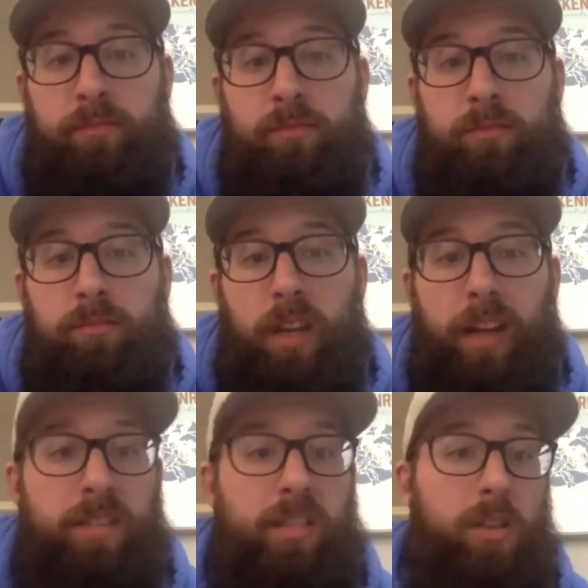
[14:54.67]
I can
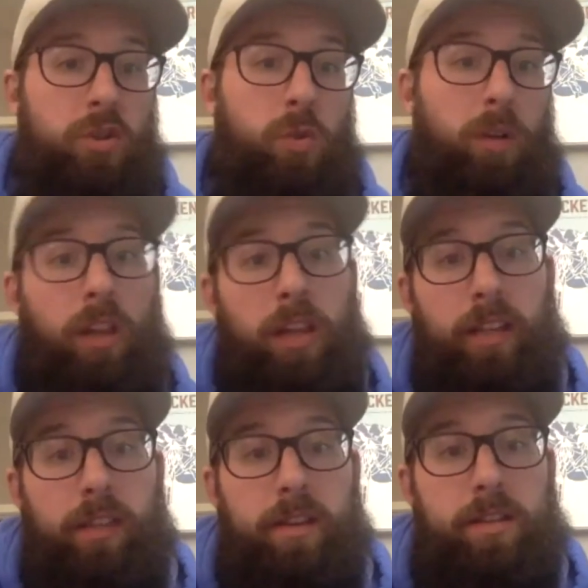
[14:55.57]
see that you really like
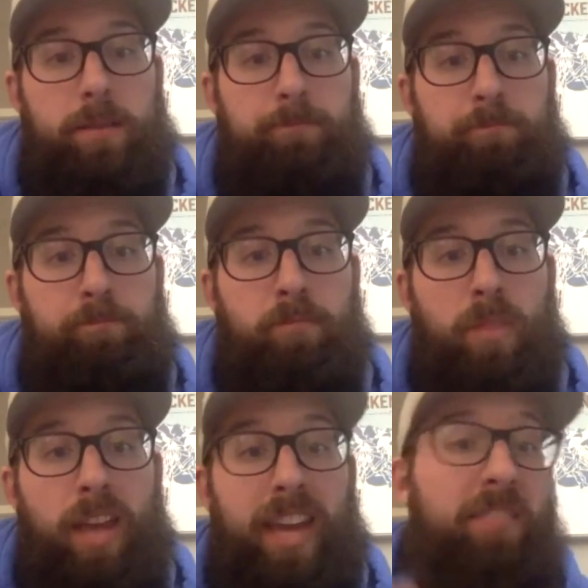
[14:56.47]
this.
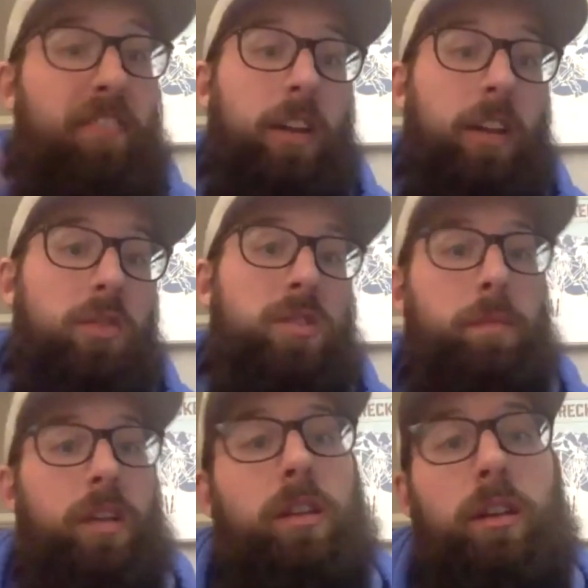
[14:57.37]
If I could do something
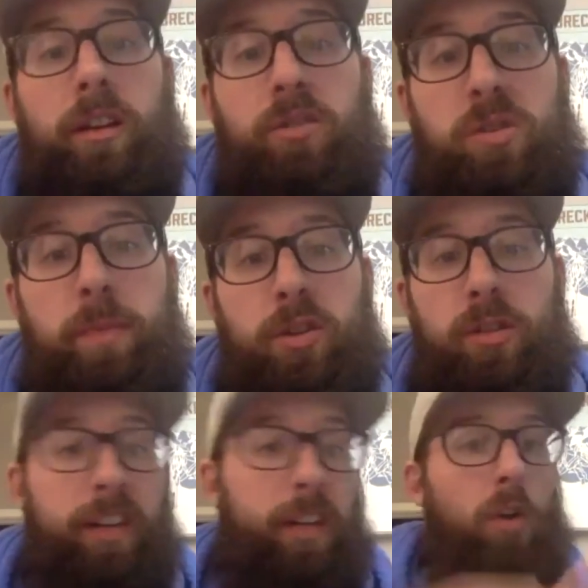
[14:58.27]
a little extra special, if
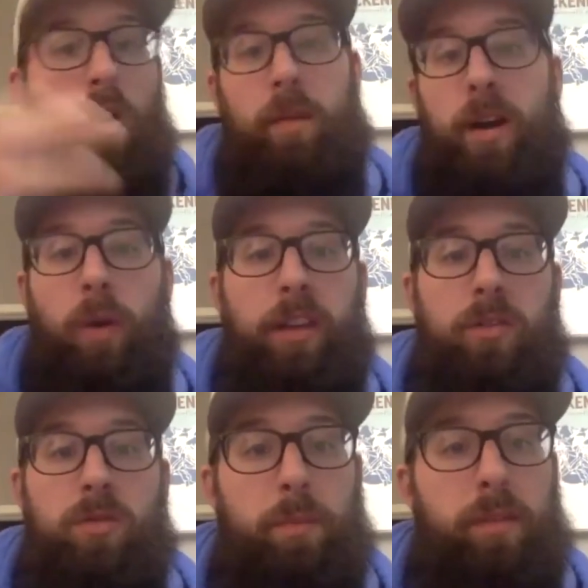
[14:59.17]
I could go out of my way, do
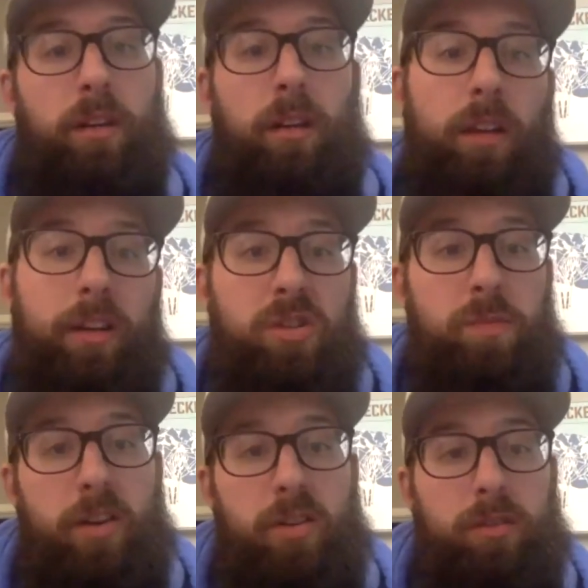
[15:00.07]
something a little extra
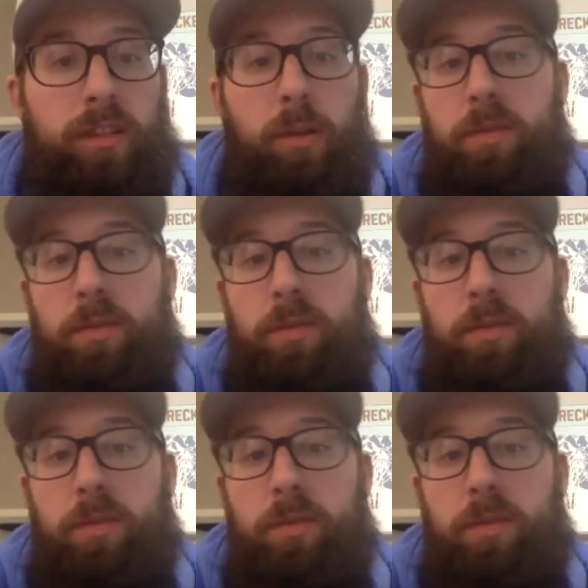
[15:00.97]
special to help you say